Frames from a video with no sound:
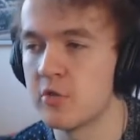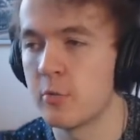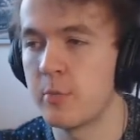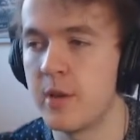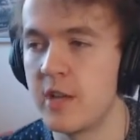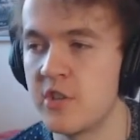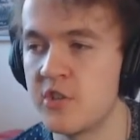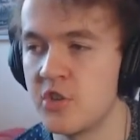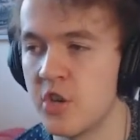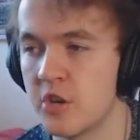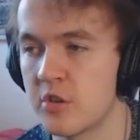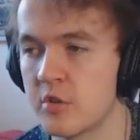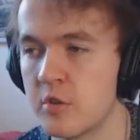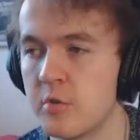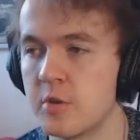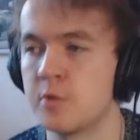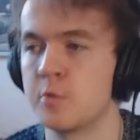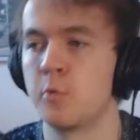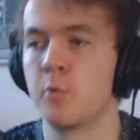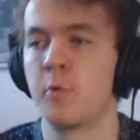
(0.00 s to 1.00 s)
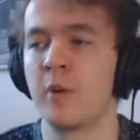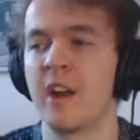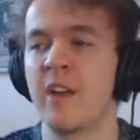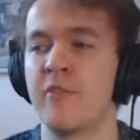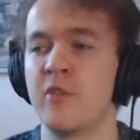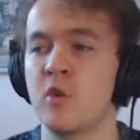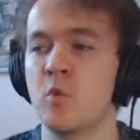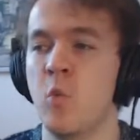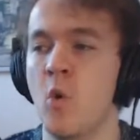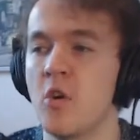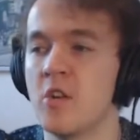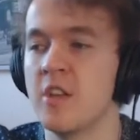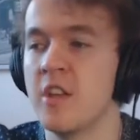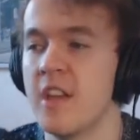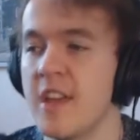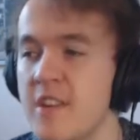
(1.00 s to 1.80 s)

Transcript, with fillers: replace Chuck Norris with whatever you want,